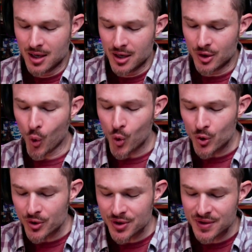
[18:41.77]
In
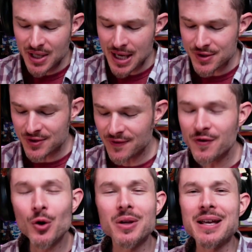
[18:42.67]
order to taste
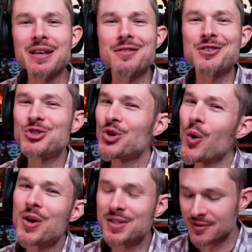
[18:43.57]
fully the
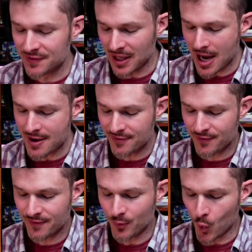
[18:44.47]
joys of
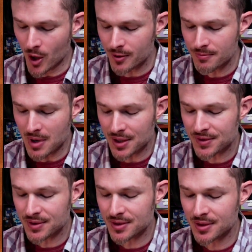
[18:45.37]
life, one
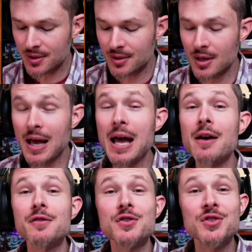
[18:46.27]
must
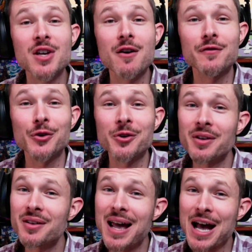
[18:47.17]
have suffered
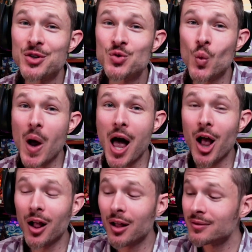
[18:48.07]
as
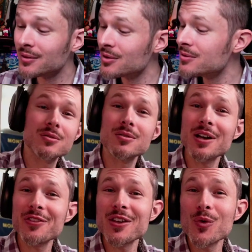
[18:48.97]
well. Oh,
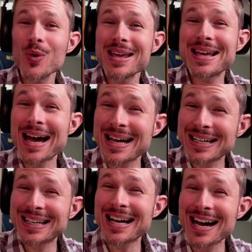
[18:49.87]
I think we kind
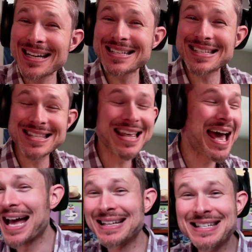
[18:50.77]
of got into
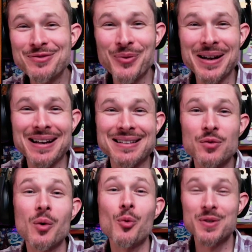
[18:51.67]
that, didn't we?
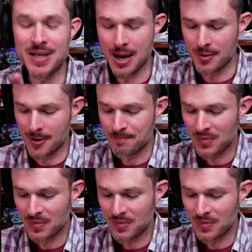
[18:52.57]
One more time here.